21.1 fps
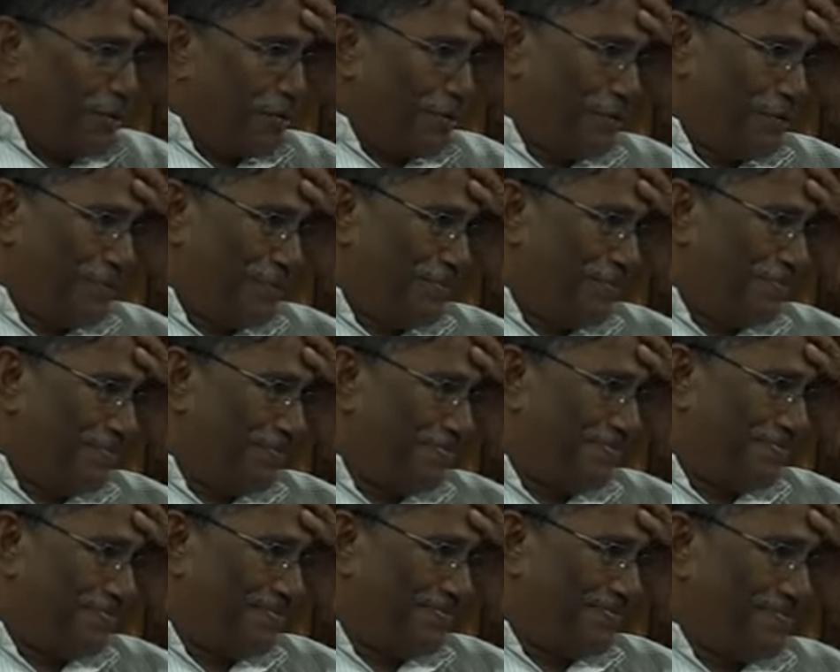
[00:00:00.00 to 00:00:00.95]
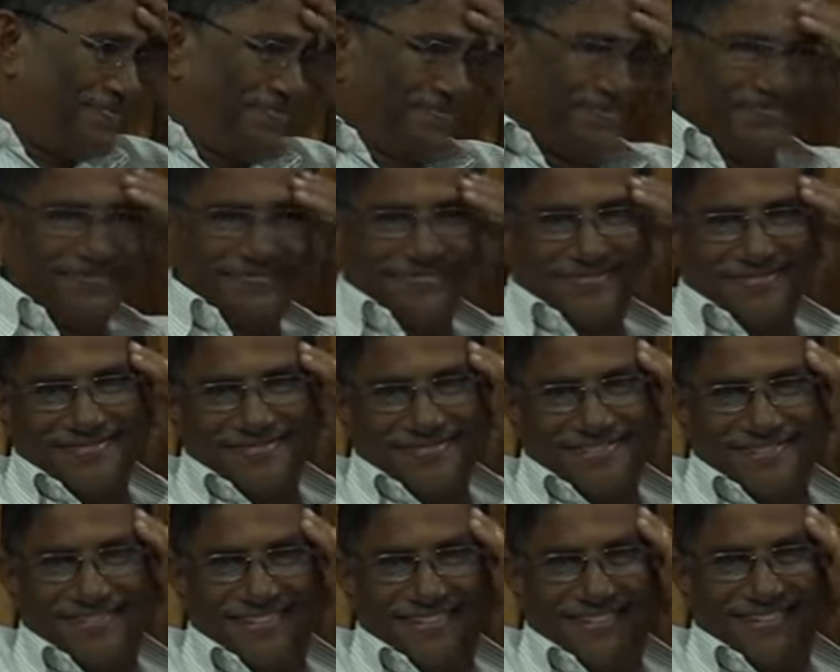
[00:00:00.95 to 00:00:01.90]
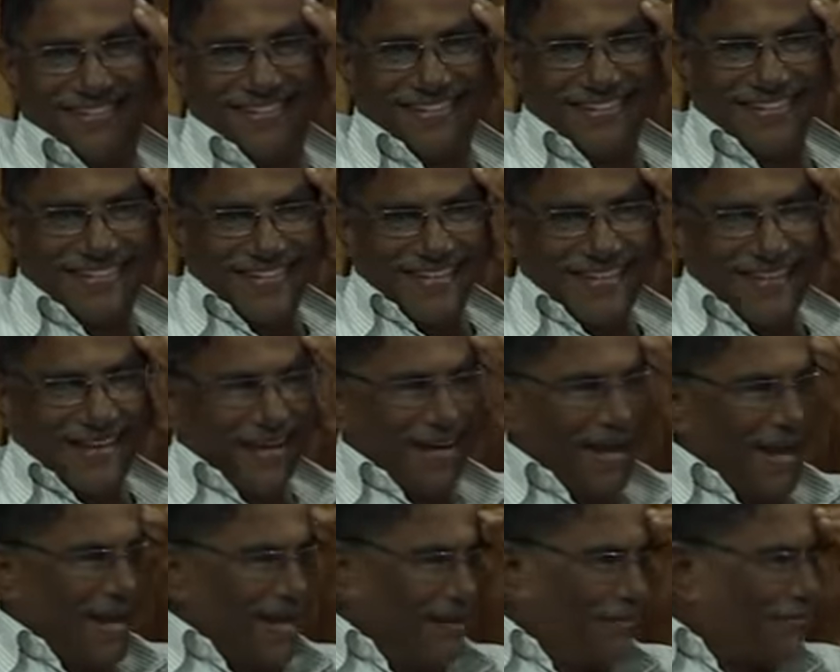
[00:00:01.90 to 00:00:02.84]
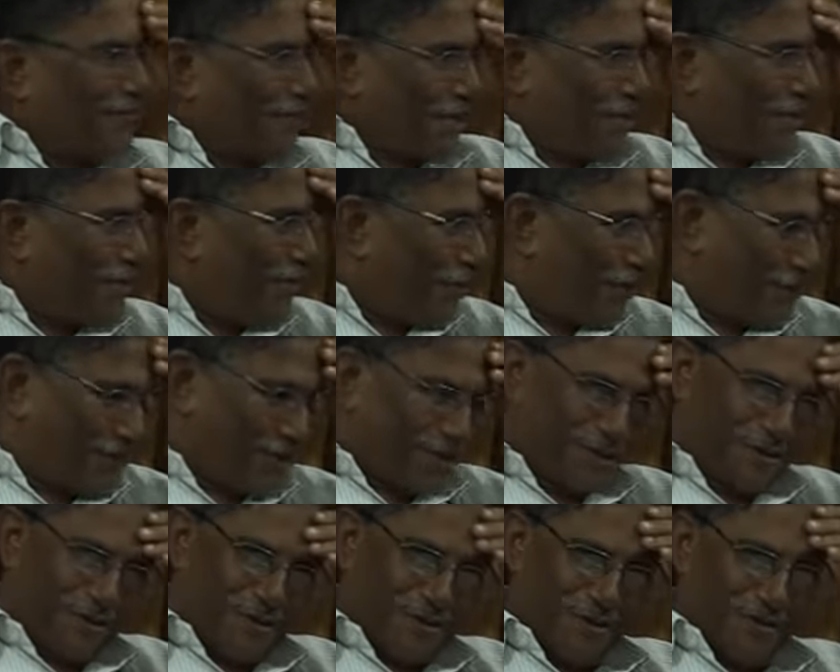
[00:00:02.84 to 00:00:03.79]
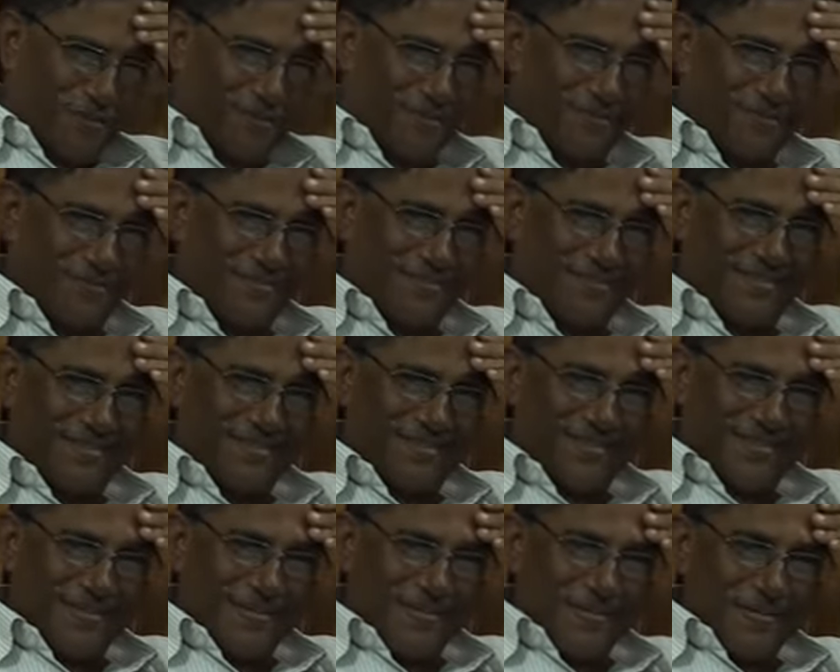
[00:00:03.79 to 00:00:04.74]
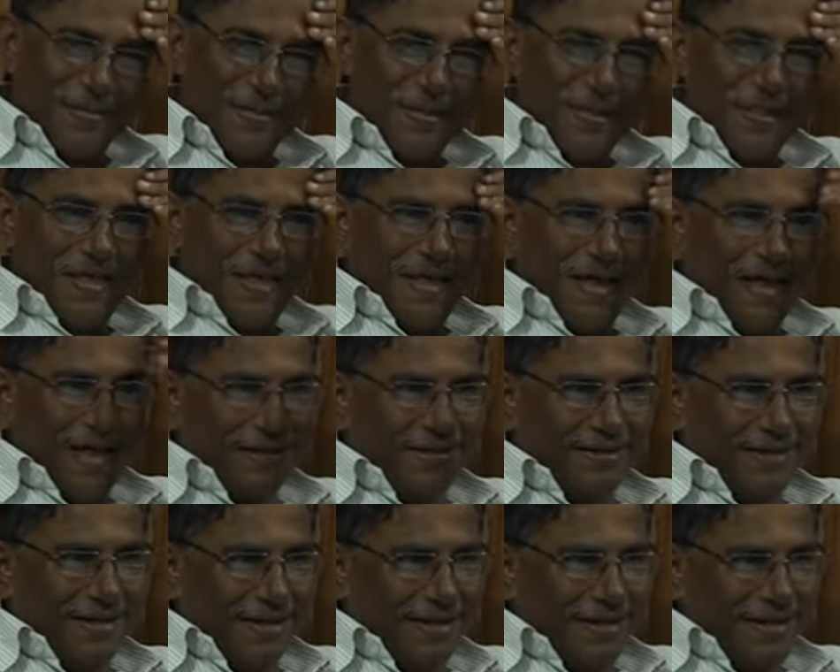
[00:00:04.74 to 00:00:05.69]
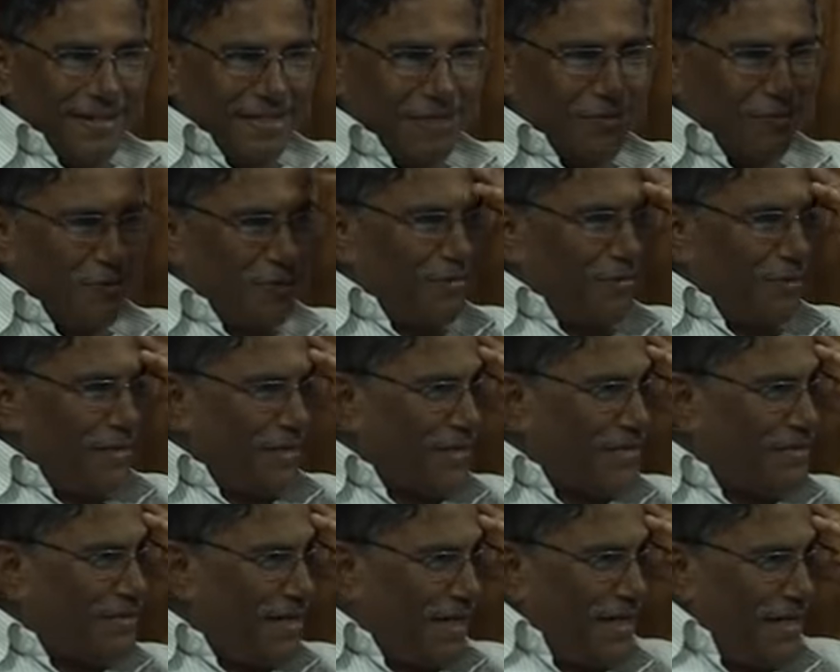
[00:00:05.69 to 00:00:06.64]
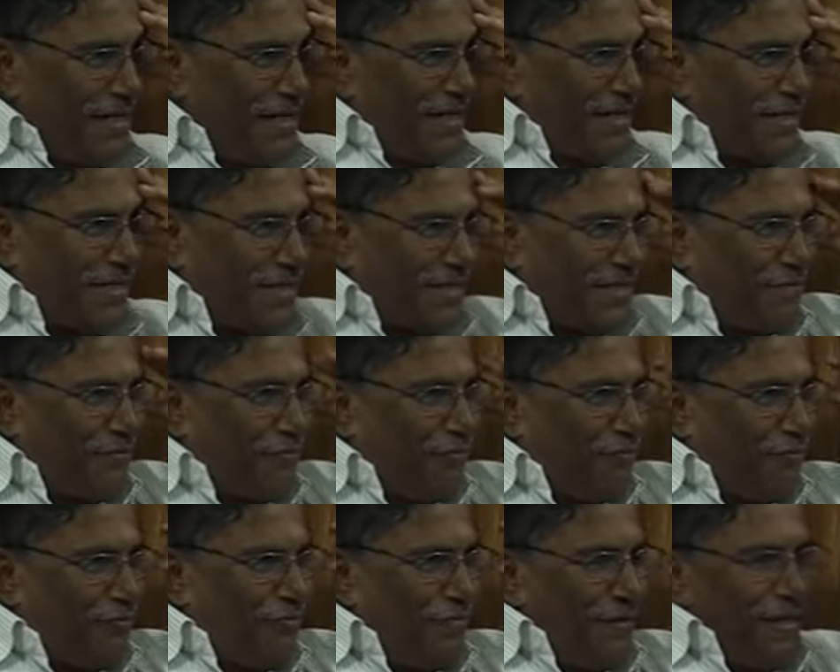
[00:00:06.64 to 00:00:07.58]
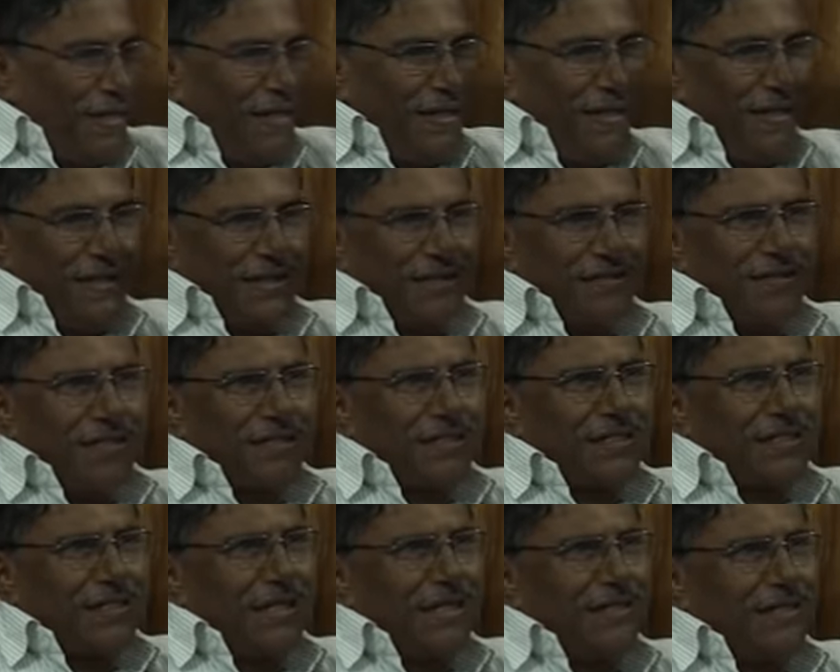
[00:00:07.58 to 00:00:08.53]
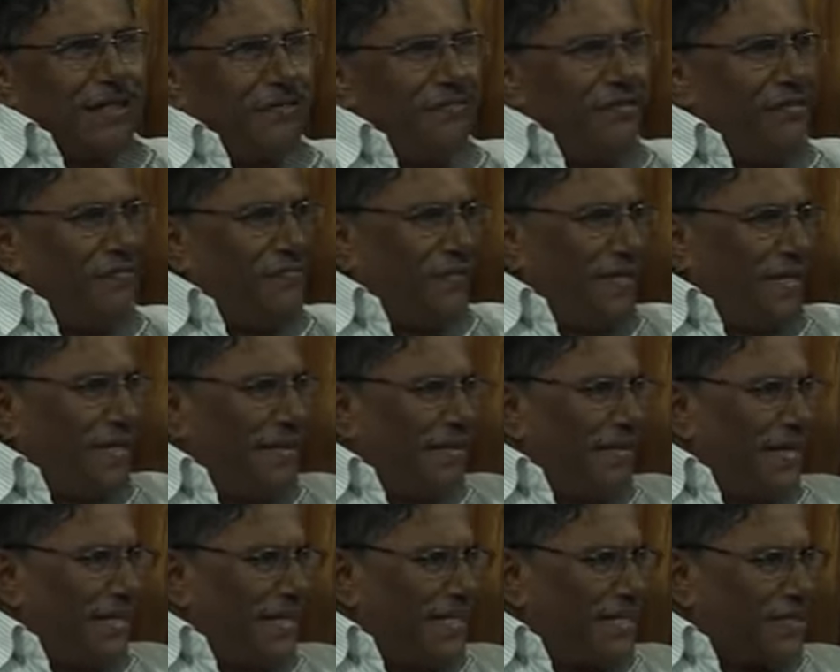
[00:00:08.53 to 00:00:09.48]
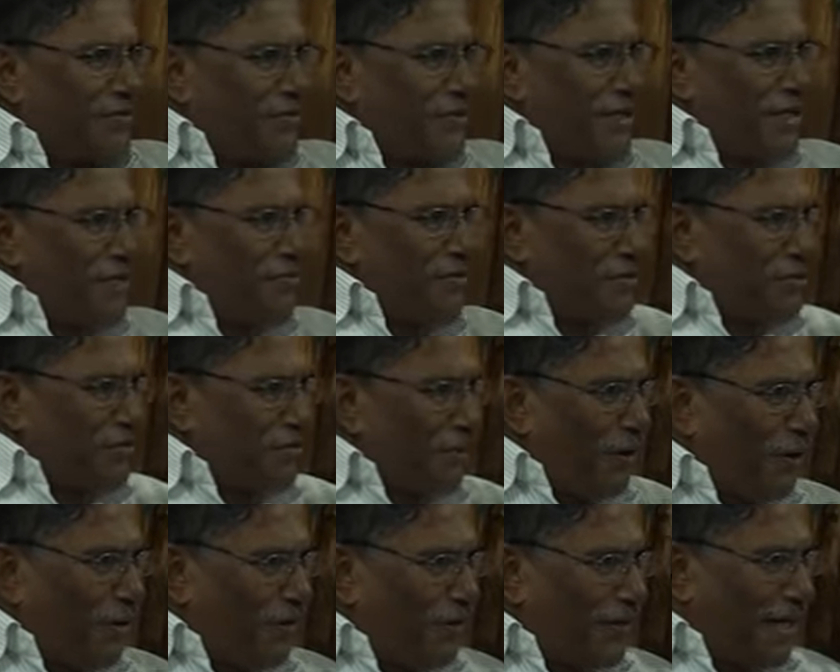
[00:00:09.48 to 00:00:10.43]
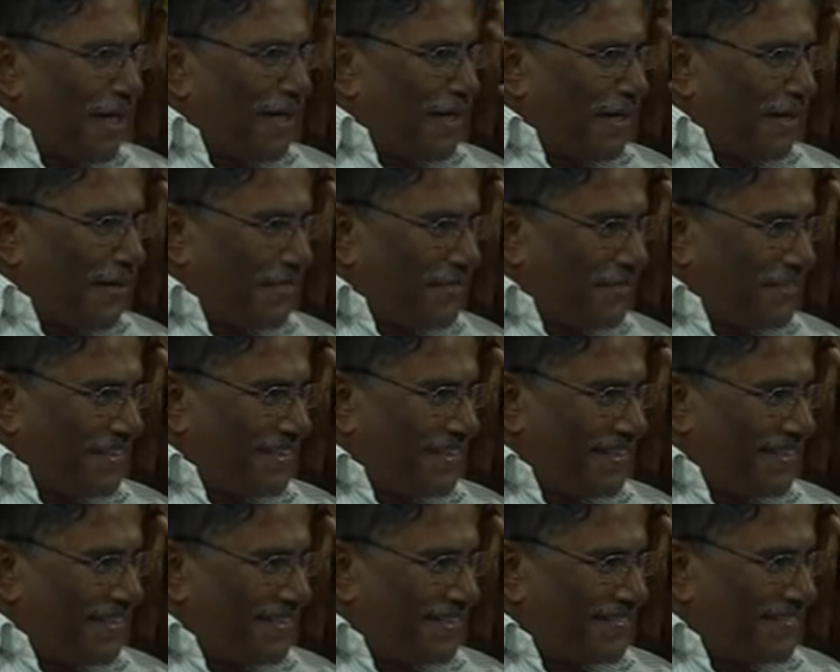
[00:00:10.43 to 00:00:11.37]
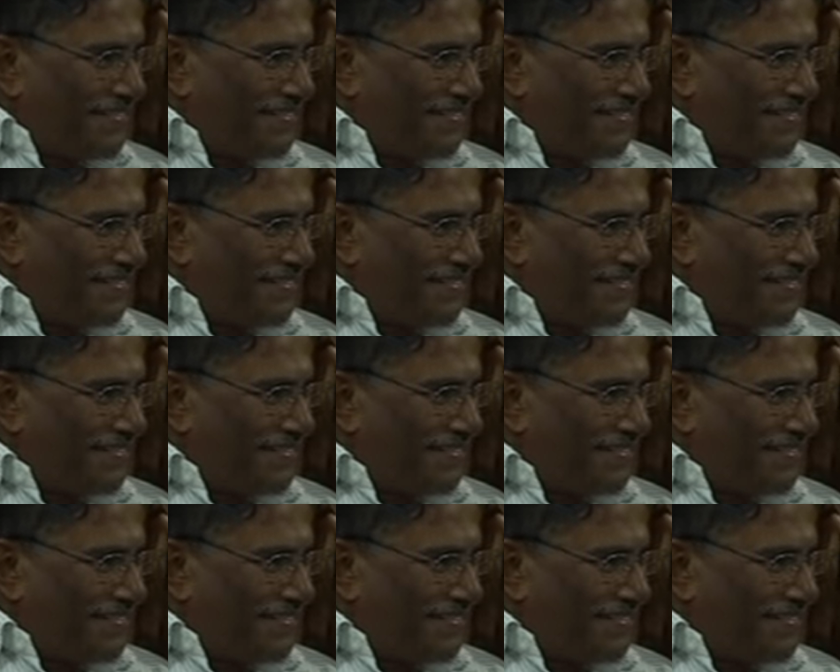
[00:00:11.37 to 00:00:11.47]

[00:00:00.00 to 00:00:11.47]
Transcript: home and I have 3 dogs at home. And the youngest one was just I think 15 days when it was born when I left,